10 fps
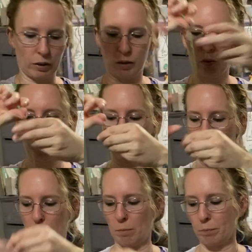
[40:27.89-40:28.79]

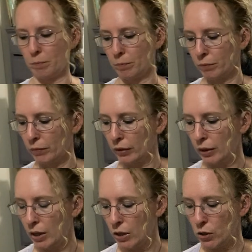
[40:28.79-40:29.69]
Alrighty.
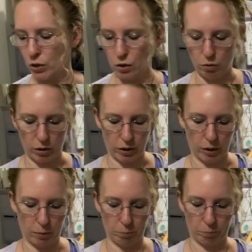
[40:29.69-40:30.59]
So,
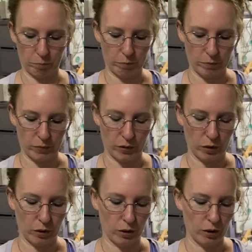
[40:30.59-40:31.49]
um,
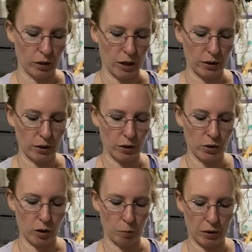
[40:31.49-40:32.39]
I thought I'd
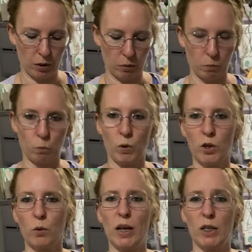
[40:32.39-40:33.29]
talk about what
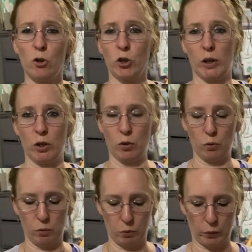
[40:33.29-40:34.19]
do I usually
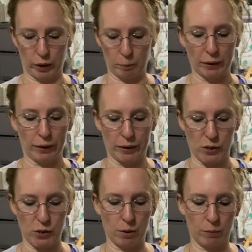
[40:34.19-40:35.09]
do when I'm kitting
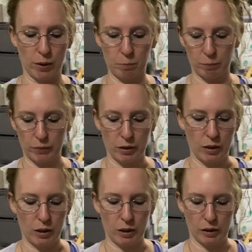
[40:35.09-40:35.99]
stuff up.
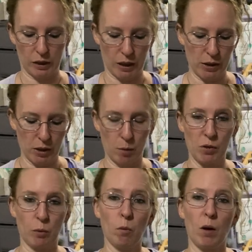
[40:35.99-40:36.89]
A lot of times
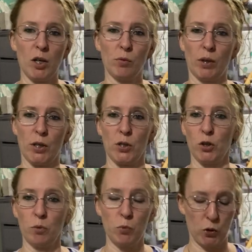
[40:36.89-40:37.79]
I will watch floss
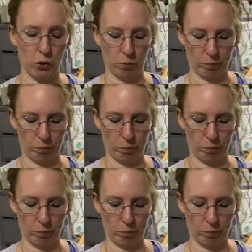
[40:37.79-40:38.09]
tubes